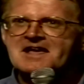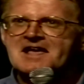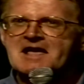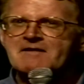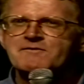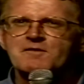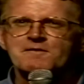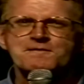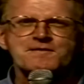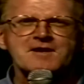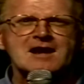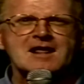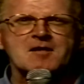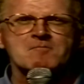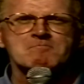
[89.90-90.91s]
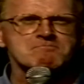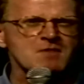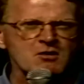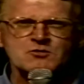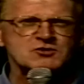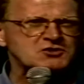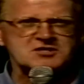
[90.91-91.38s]
If you're feeling
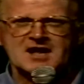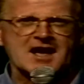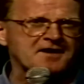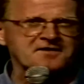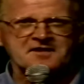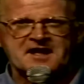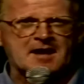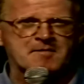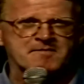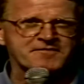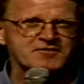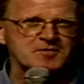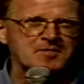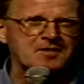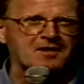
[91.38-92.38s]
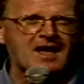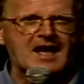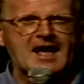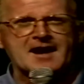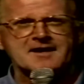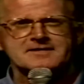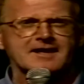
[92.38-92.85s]
most uncomfortable
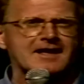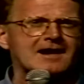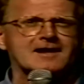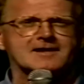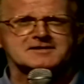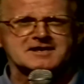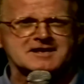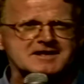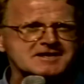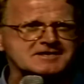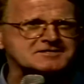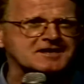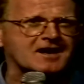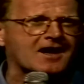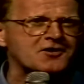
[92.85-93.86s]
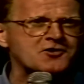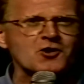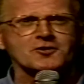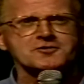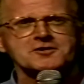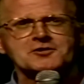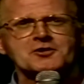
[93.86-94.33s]
and ill at ease and
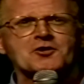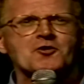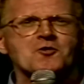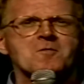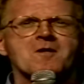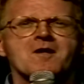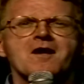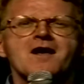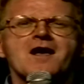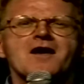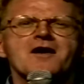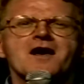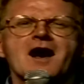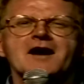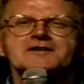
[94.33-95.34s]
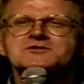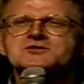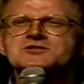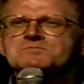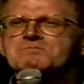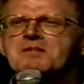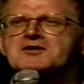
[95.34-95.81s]
not at home, a
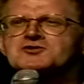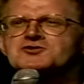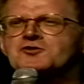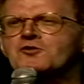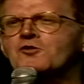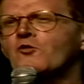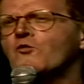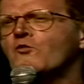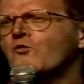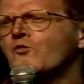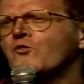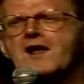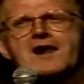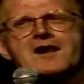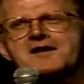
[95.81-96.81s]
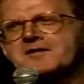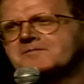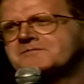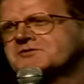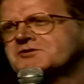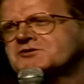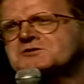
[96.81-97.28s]
special
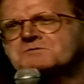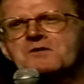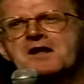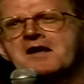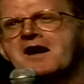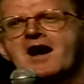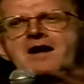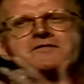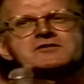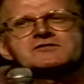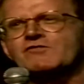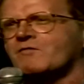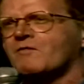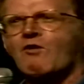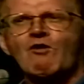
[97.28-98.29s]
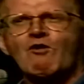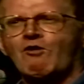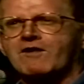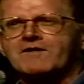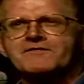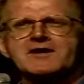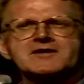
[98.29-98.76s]
welcome to Spring Harvest from
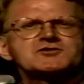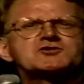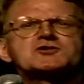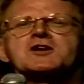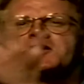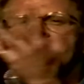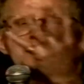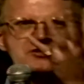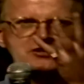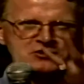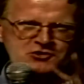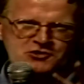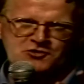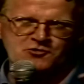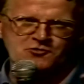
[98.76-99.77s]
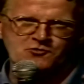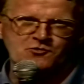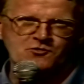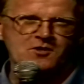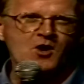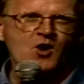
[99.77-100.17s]
all of us to you.